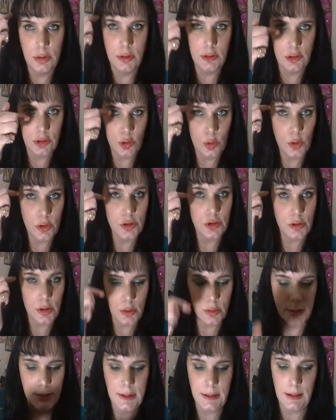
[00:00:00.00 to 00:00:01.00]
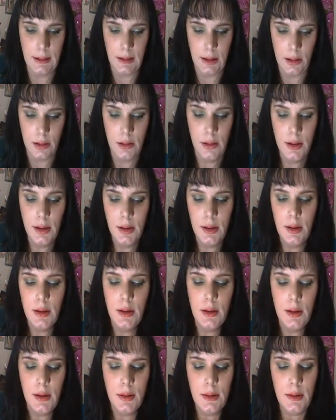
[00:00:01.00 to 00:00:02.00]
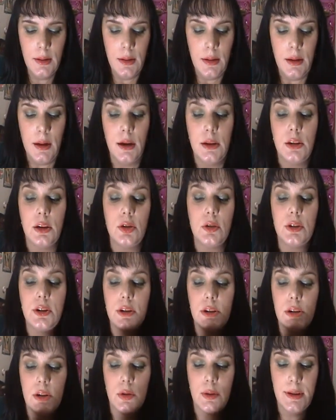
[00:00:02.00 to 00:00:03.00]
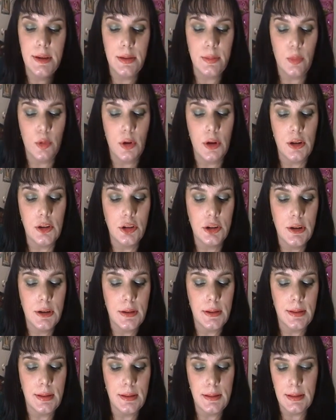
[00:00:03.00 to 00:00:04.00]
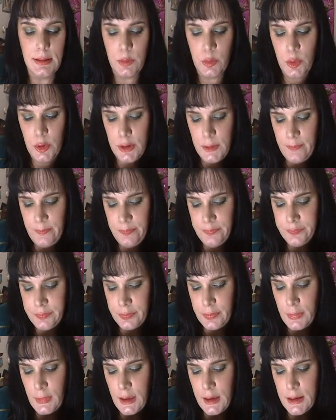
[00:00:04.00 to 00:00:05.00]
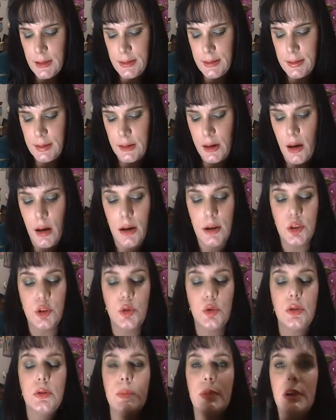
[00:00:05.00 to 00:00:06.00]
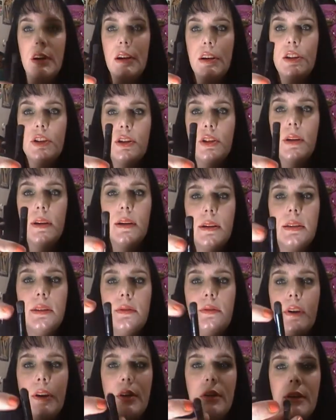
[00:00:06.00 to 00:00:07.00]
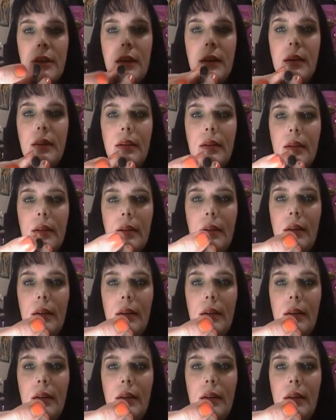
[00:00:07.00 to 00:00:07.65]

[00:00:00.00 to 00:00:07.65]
the short strokes in there. Another good crease brush is this one. It's the contour brush. It's very